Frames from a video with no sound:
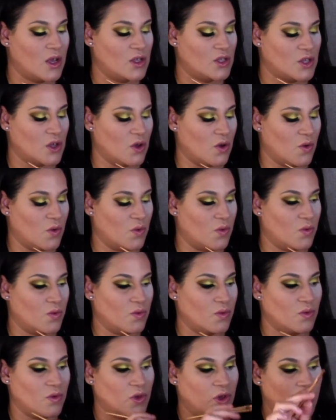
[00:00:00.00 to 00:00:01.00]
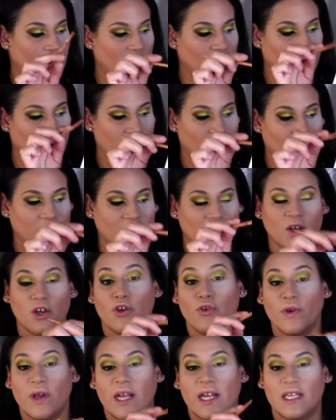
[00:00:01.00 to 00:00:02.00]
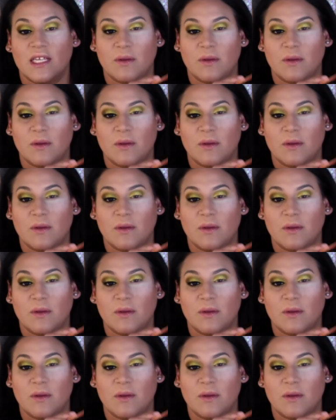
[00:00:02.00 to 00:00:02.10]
so, you know, we want the green